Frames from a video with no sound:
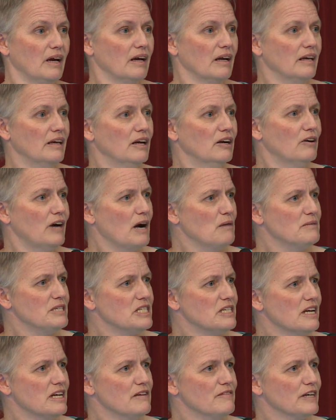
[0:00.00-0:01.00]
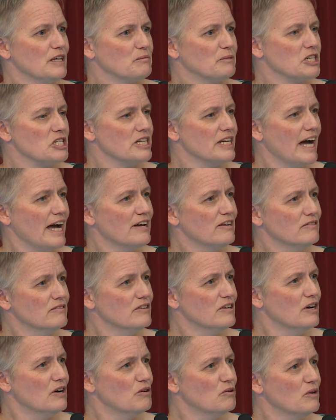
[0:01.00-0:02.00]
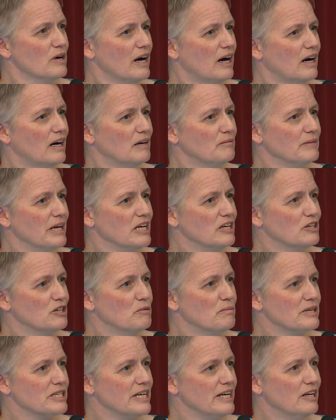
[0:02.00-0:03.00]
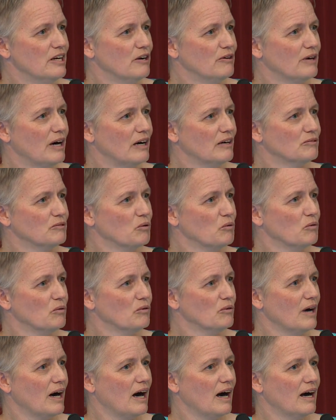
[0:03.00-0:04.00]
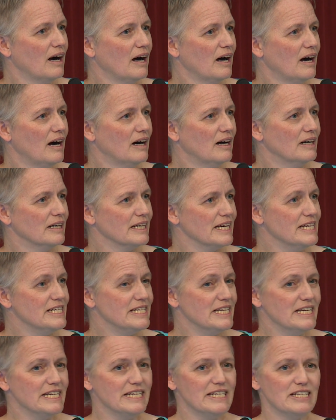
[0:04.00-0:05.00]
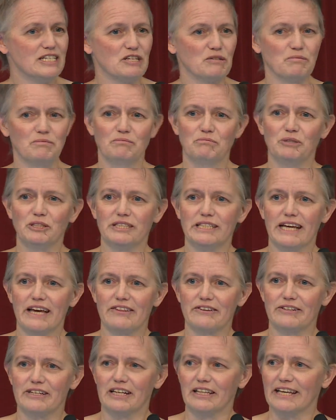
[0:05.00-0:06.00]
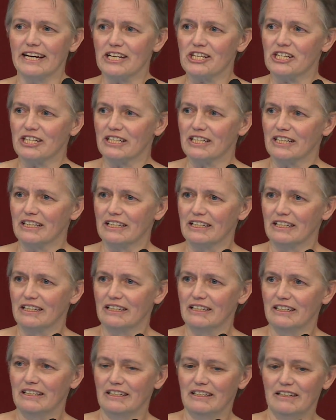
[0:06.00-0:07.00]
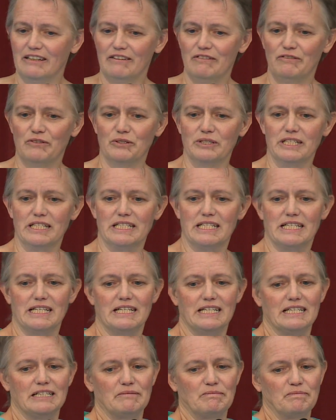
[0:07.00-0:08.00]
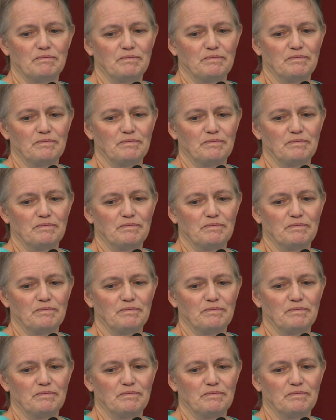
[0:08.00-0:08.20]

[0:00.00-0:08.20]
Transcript: You know, I'm a Sunnyvale person. I don't know um, in Cupertino how uh, easy it is to pull together an election for it, um,